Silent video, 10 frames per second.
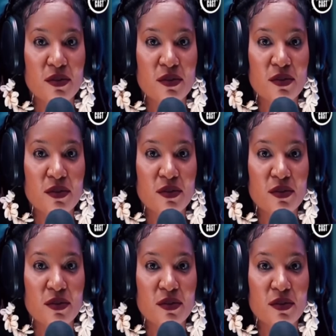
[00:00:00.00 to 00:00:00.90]

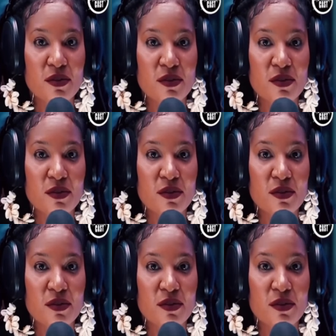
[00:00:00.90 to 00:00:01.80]

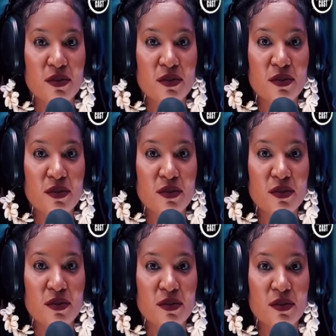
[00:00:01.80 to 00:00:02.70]

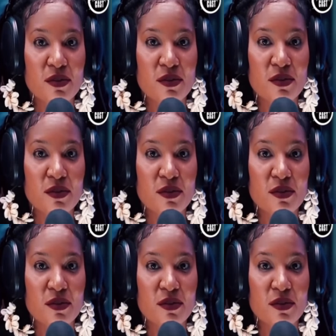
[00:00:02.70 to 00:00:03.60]

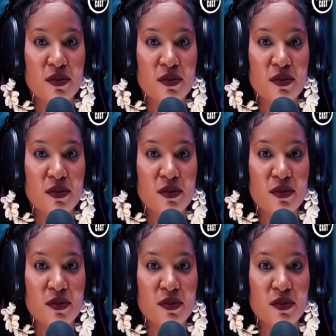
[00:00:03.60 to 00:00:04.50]

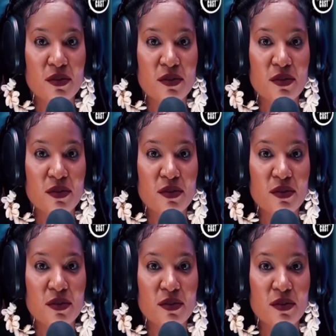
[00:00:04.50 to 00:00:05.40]

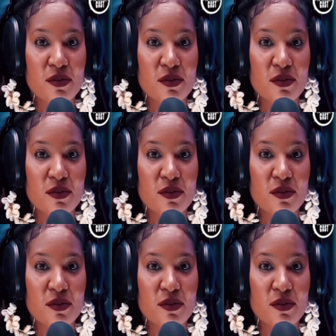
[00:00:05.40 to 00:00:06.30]

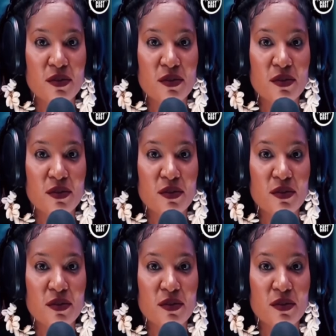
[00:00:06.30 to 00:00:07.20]

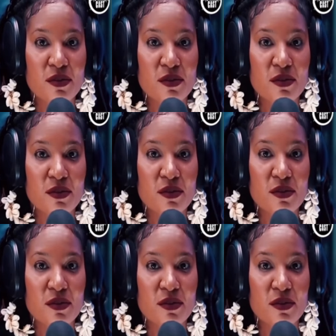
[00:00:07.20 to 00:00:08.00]
(not speaking)